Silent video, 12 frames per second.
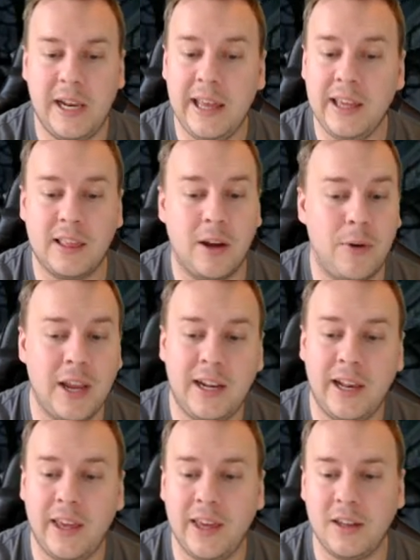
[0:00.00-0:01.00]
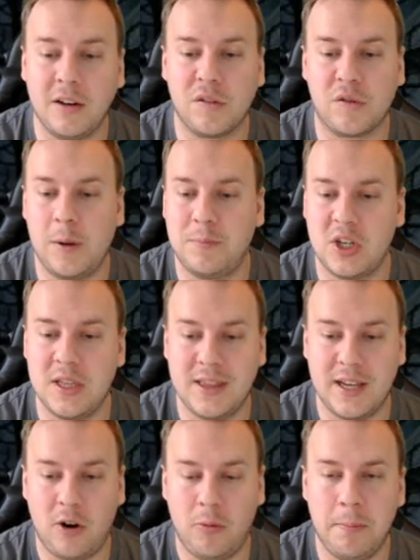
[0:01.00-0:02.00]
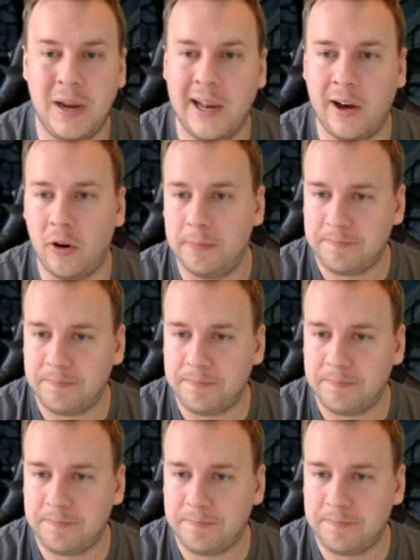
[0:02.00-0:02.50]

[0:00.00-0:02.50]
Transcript: Link directly in the description down below.